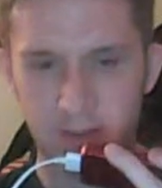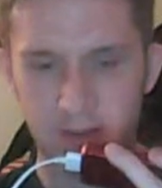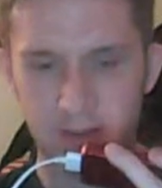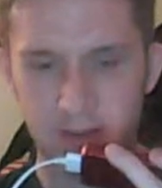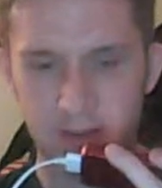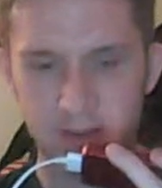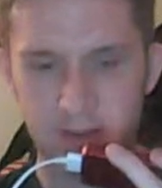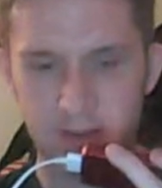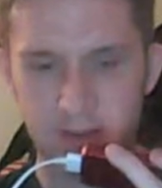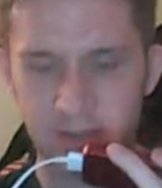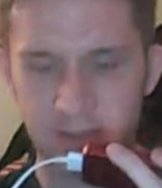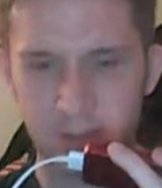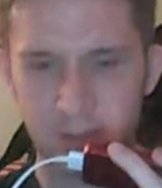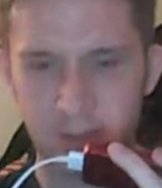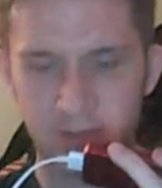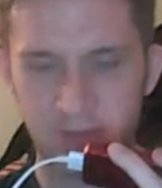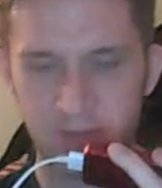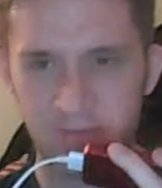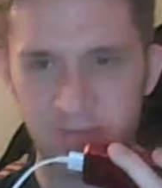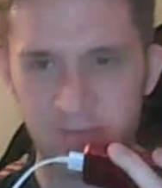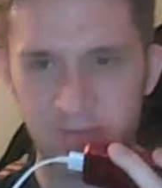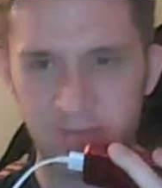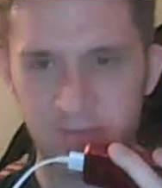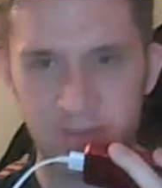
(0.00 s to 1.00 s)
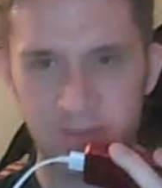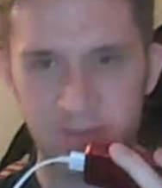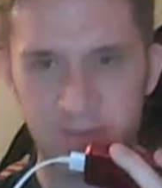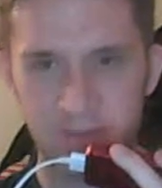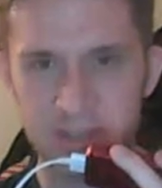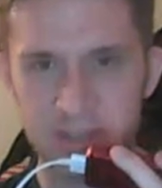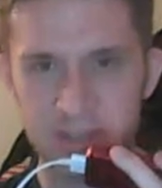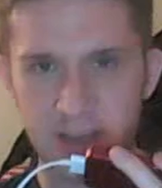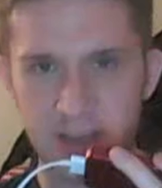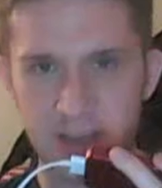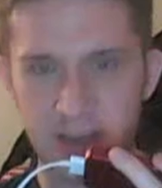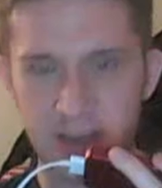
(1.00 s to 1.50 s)
just about 50
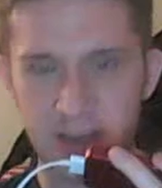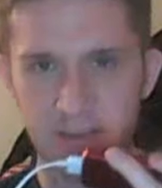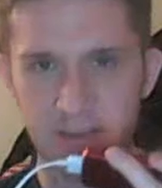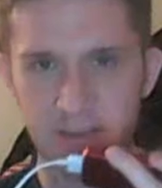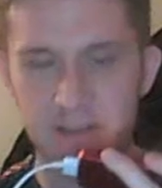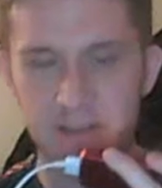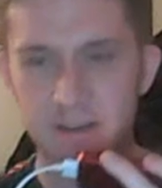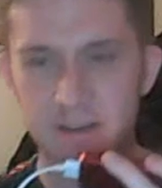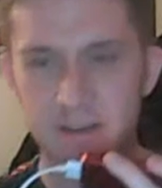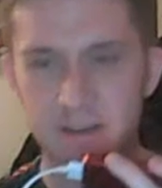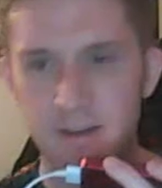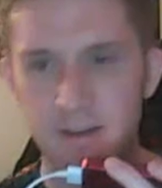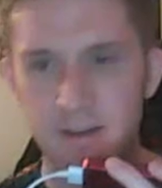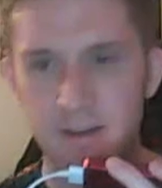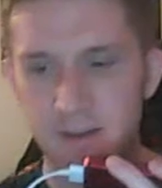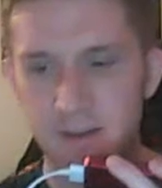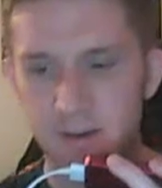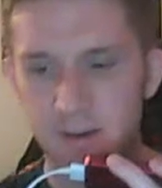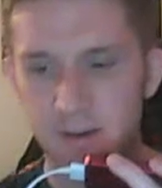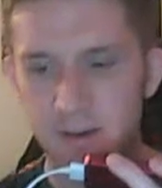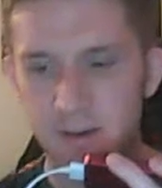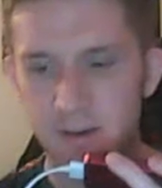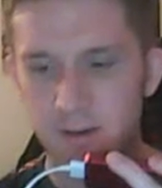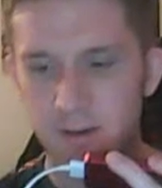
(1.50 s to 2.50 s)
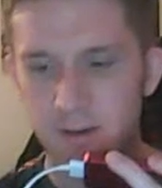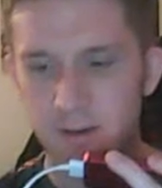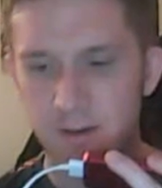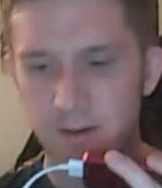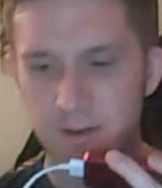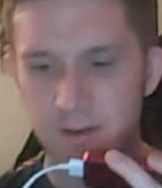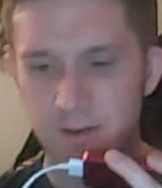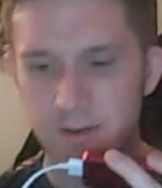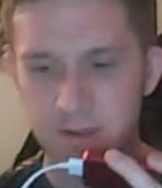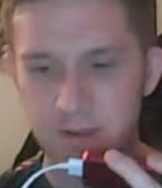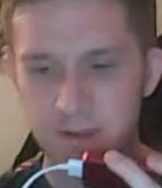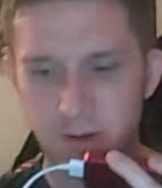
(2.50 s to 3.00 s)
seconds,
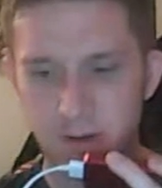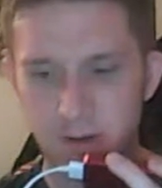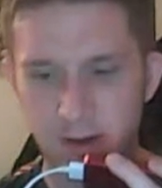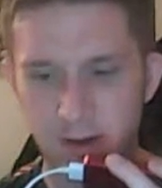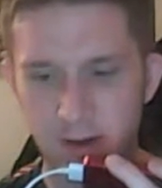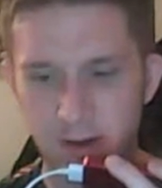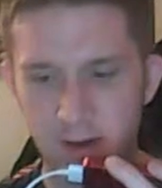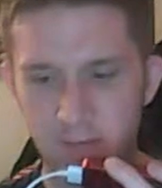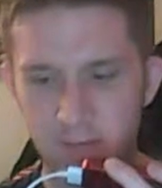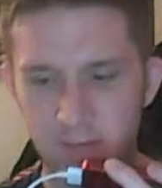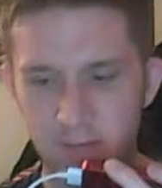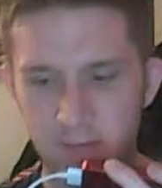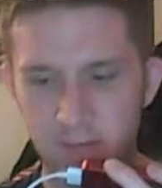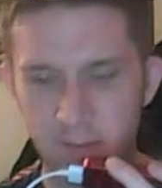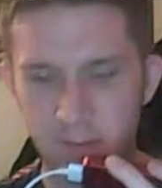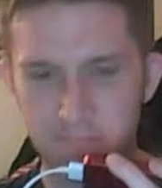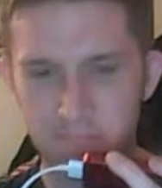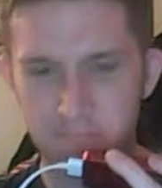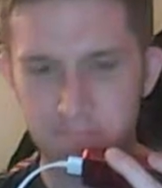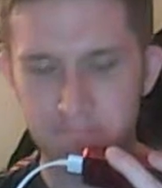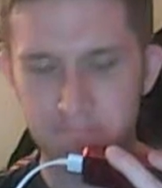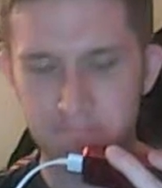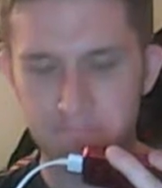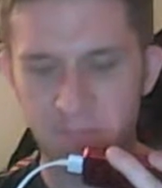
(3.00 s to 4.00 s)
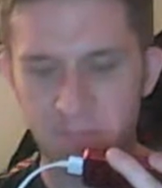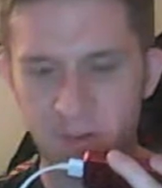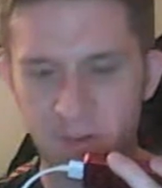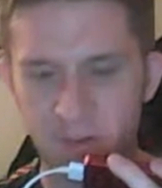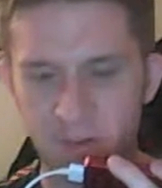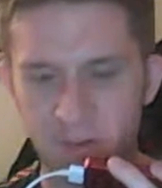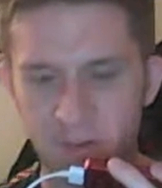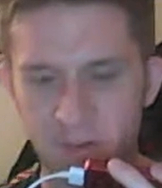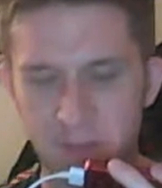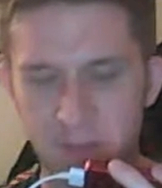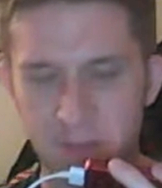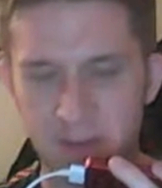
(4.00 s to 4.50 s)
starting from
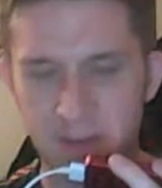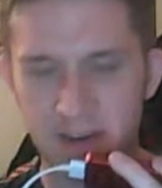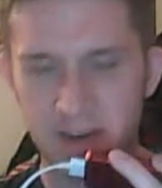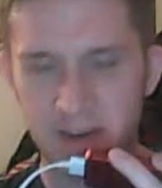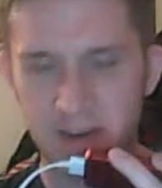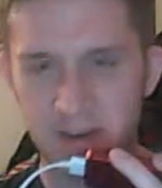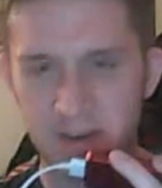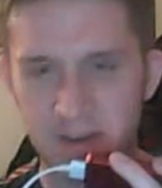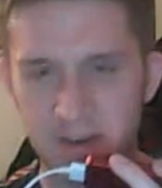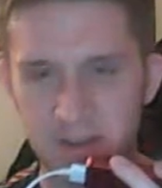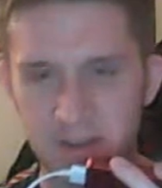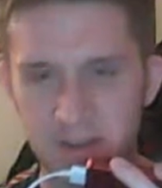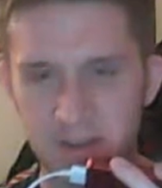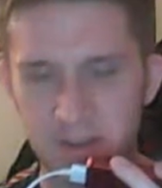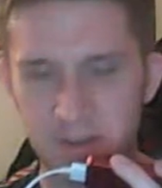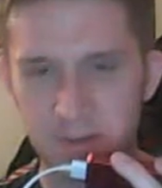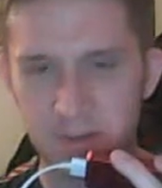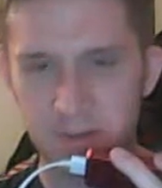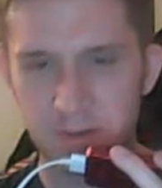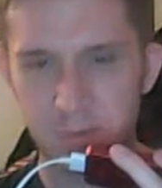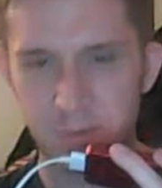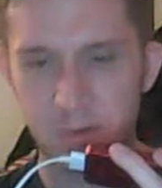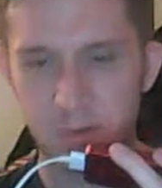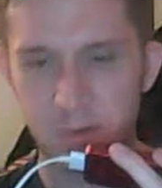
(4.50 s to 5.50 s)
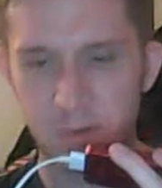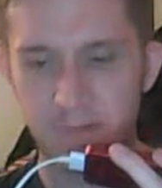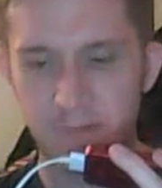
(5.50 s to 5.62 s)
a minute and 2